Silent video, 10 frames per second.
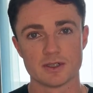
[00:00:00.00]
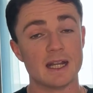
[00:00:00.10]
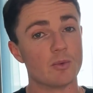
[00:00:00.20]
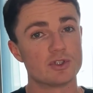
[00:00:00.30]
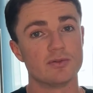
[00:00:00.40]
And
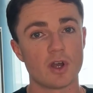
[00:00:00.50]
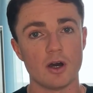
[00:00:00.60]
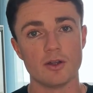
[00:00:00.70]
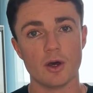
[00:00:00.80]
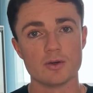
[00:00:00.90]
then once you've
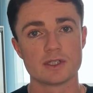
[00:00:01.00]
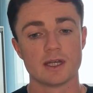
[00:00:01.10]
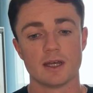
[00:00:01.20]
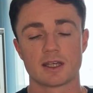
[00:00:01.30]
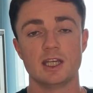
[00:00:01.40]
gotten those,
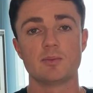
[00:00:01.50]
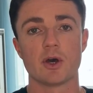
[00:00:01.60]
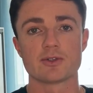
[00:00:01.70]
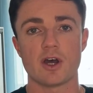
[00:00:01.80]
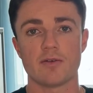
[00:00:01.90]
keep
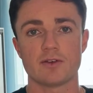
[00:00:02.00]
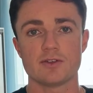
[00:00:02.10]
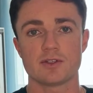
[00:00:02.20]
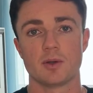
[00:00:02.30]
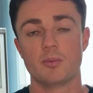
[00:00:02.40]
those
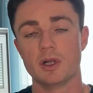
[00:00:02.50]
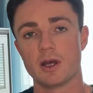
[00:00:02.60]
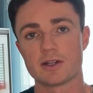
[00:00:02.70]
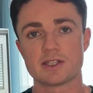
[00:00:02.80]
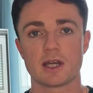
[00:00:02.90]
offers, build
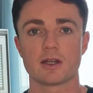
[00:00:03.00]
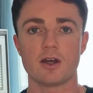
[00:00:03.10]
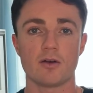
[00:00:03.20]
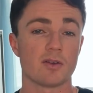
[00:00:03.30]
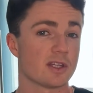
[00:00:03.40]
out a second
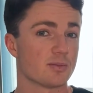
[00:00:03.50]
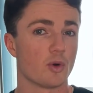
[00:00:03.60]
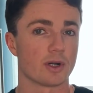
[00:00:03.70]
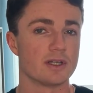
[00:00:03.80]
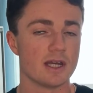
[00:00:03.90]
offer that's
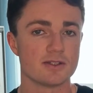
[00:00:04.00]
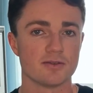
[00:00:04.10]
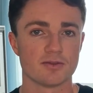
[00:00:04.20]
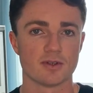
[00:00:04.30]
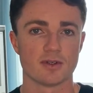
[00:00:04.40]
more intensive,